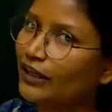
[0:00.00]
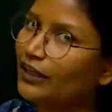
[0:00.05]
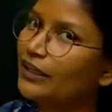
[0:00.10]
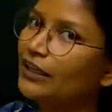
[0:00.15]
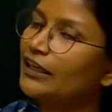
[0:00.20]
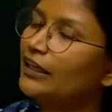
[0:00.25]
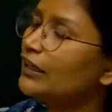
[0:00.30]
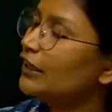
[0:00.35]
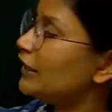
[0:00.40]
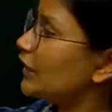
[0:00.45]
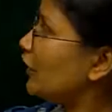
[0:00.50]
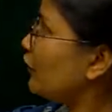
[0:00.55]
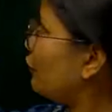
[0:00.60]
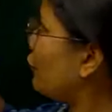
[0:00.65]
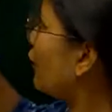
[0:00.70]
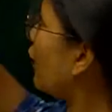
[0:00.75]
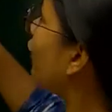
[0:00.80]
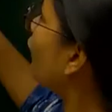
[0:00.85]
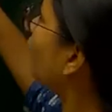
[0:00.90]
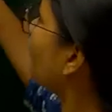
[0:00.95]
Okay.
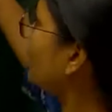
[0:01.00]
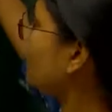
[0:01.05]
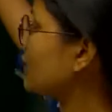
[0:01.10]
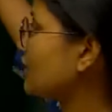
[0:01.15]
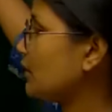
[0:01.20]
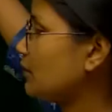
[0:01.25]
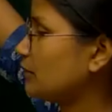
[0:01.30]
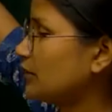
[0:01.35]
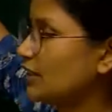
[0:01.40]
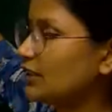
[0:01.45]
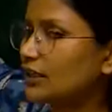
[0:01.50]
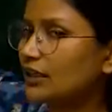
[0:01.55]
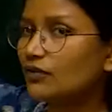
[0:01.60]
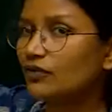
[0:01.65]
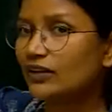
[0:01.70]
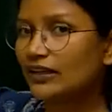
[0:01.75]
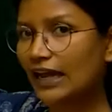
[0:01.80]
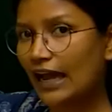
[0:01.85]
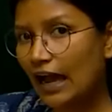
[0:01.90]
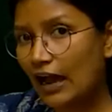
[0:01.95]
If we have learned something,
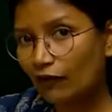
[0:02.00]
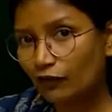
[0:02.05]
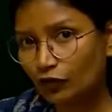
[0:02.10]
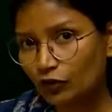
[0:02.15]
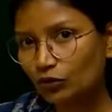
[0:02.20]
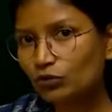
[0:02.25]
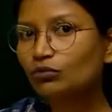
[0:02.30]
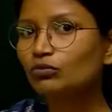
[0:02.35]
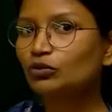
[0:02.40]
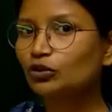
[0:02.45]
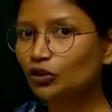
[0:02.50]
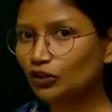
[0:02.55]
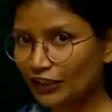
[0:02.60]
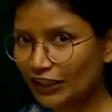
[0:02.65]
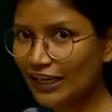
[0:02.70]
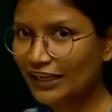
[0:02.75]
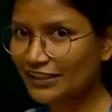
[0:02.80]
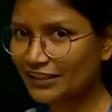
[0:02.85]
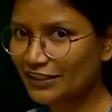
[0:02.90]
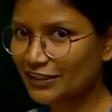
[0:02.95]
then we have to
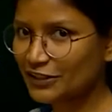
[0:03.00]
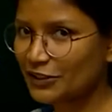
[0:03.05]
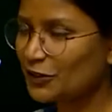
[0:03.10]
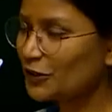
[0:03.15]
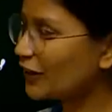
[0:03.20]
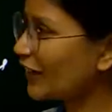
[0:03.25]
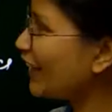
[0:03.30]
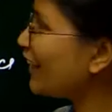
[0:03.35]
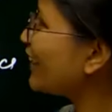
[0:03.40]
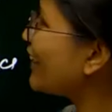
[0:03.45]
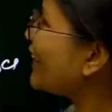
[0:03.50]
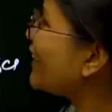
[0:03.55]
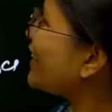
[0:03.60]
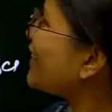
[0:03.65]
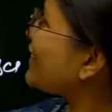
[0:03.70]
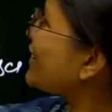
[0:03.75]
utilize it. Okay.